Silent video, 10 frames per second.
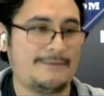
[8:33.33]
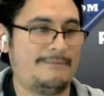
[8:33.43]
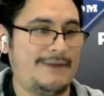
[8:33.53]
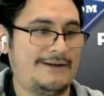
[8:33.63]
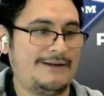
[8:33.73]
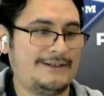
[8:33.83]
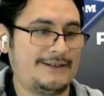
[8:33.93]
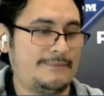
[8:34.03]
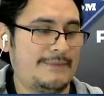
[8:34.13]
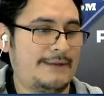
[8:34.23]
Barry
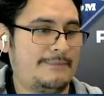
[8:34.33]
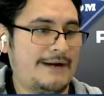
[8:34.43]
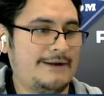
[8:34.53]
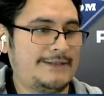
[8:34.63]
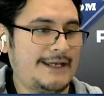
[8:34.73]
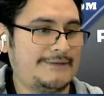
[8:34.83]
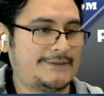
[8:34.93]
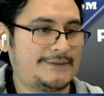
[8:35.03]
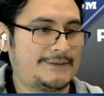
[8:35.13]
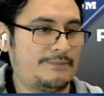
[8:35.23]
uh, Barry
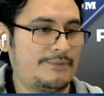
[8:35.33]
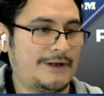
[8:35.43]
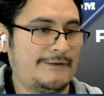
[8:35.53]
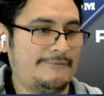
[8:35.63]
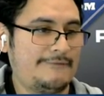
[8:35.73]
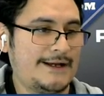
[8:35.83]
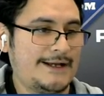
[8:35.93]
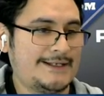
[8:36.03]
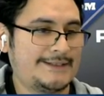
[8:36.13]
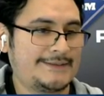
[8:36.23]
Davis, Brian
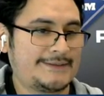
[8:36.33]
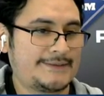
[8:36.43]
Fayez.